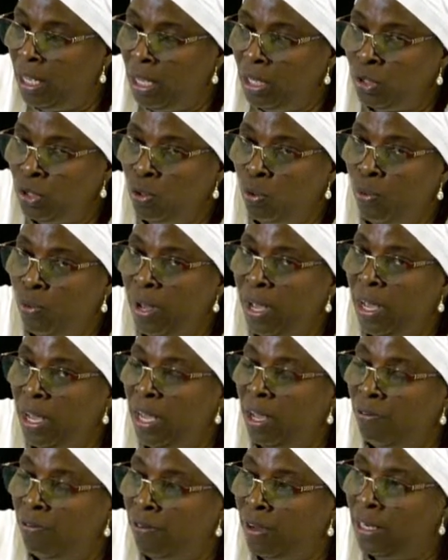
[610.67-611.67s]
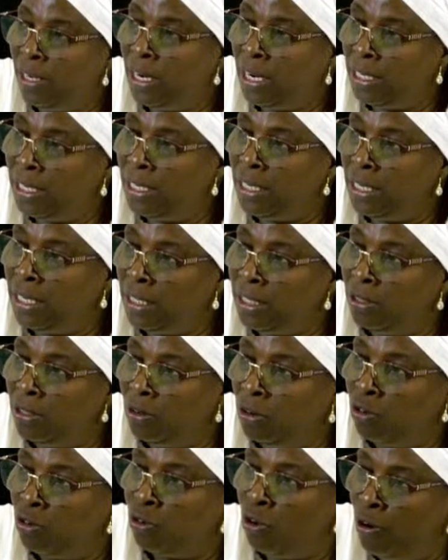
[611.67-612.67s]
So wherever that is
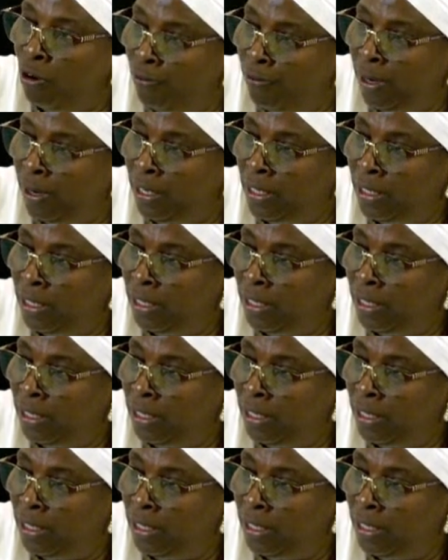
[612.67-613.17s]
not covered